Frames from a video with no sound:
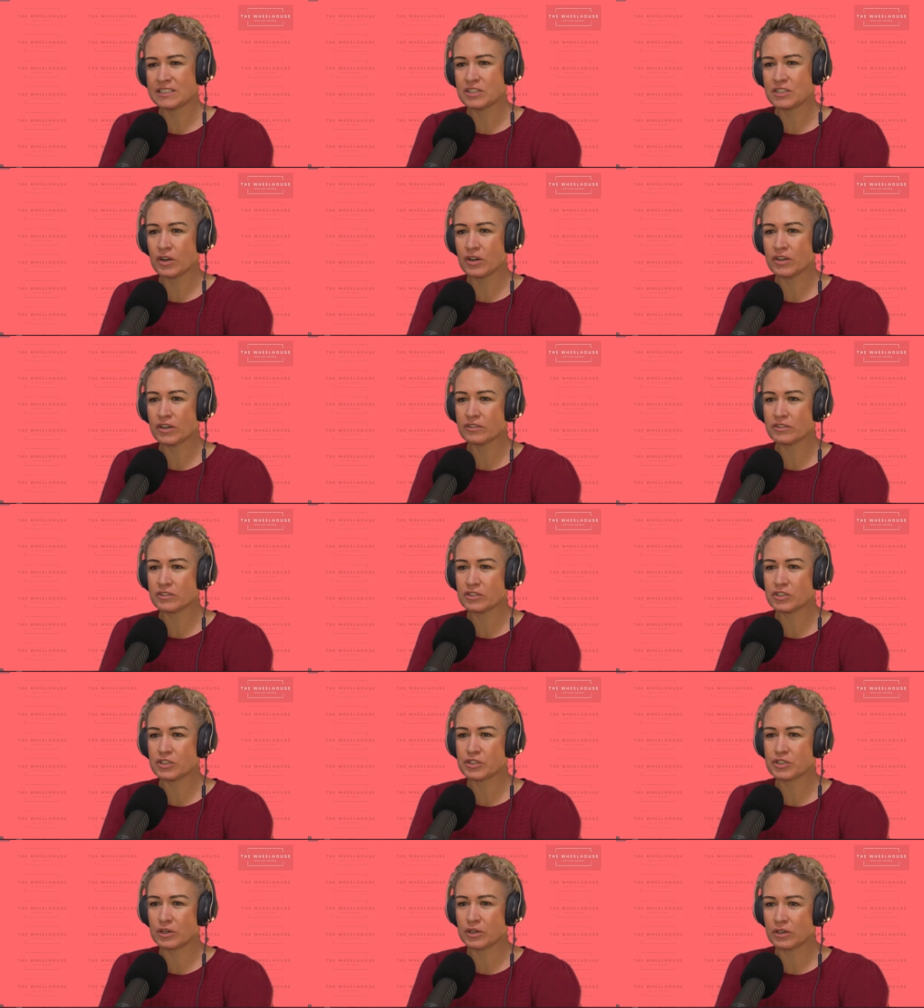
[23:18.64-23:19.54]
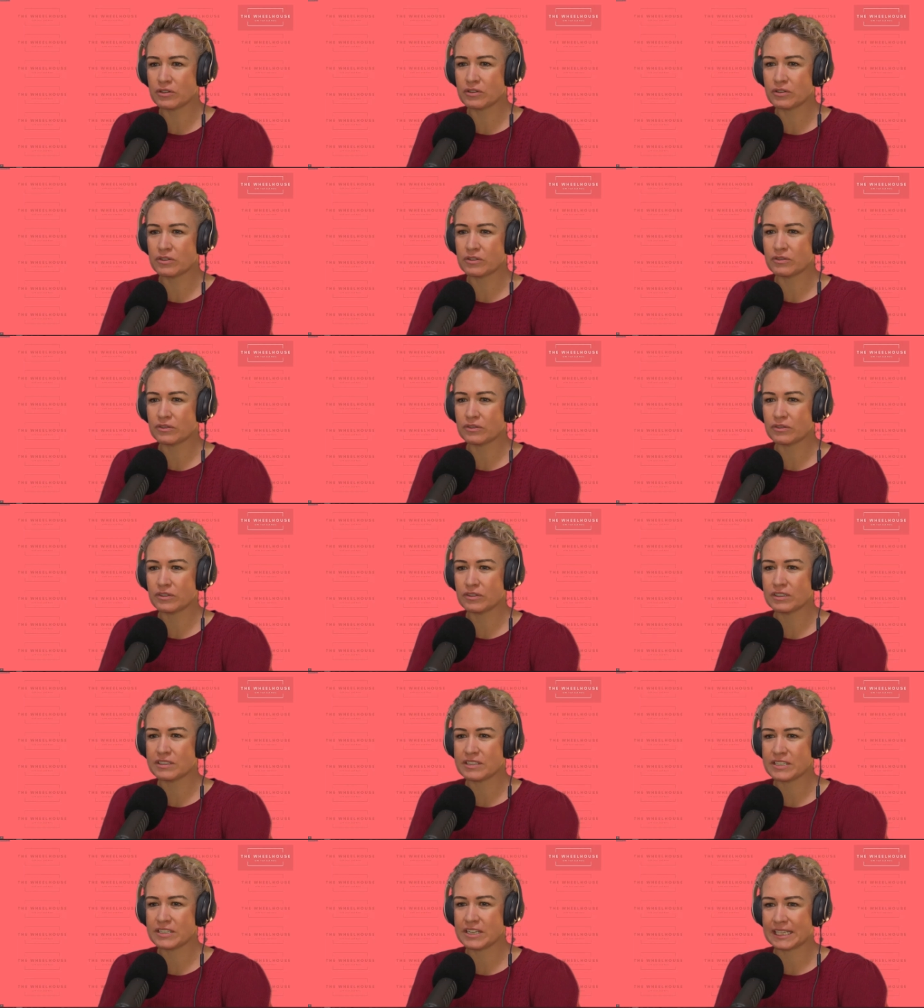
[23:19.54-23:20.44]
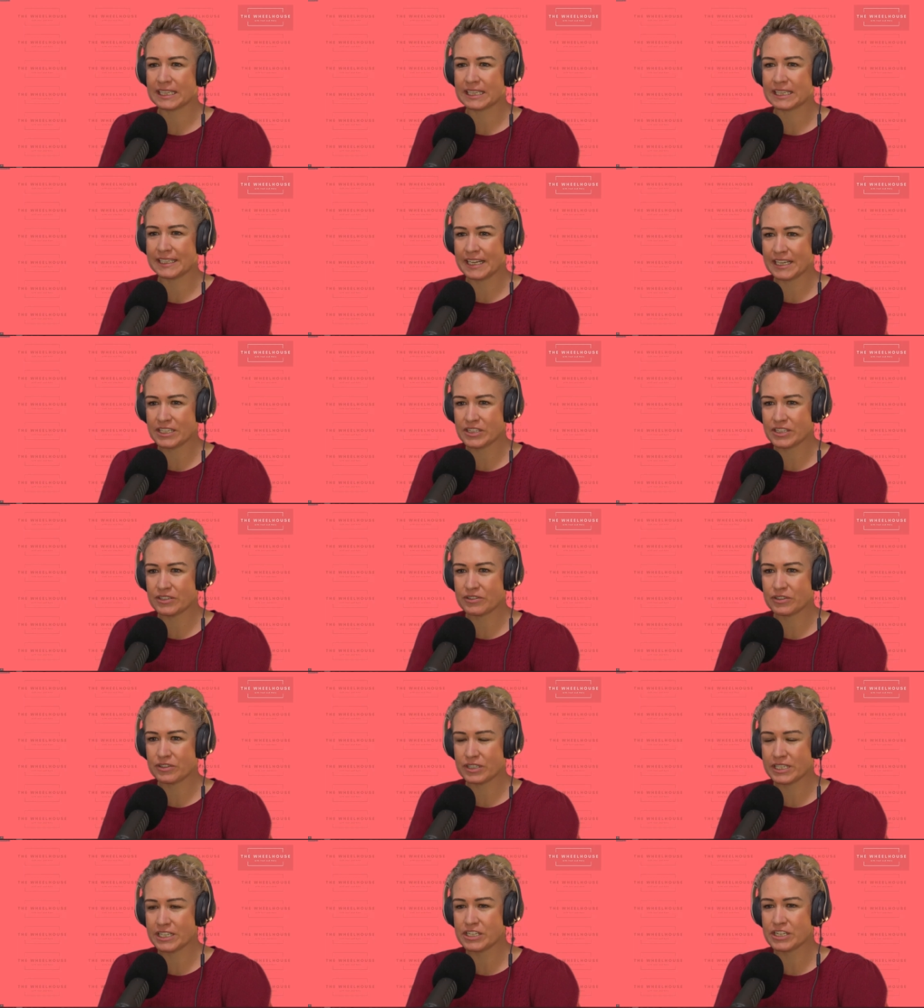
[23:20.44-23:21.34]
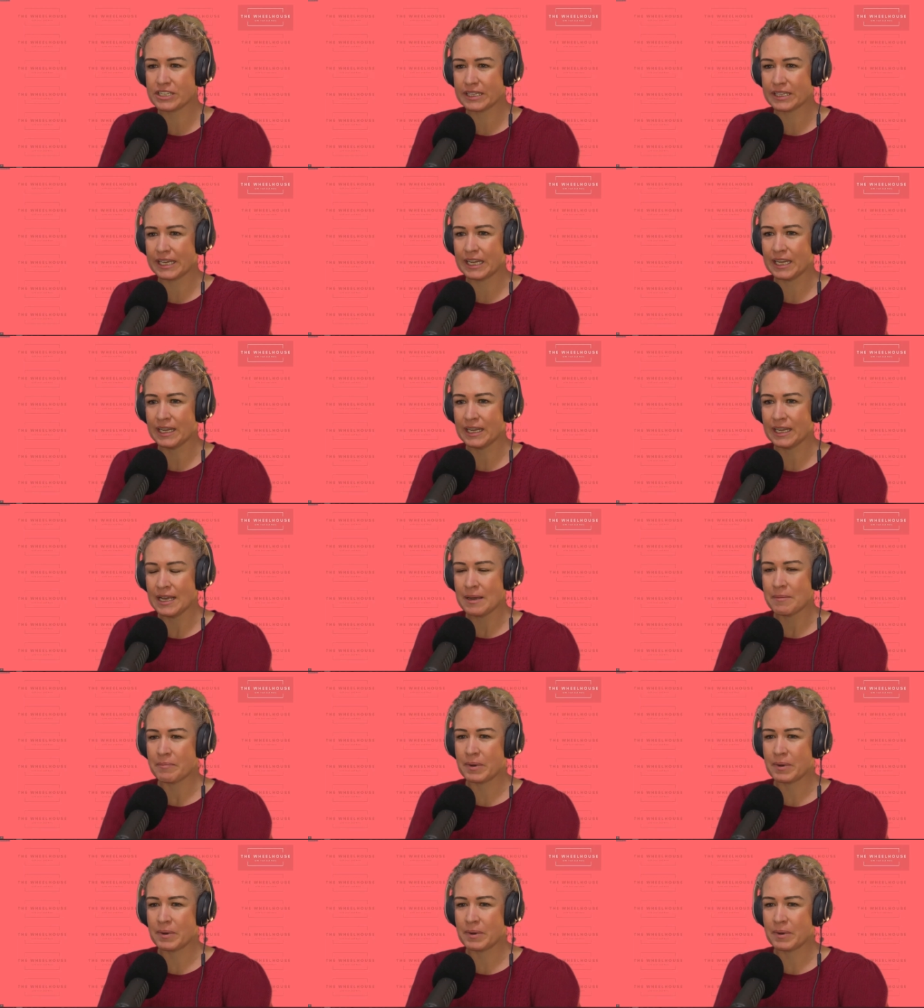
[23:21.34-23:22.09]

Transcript: It's not a strong cycling nation traditionally,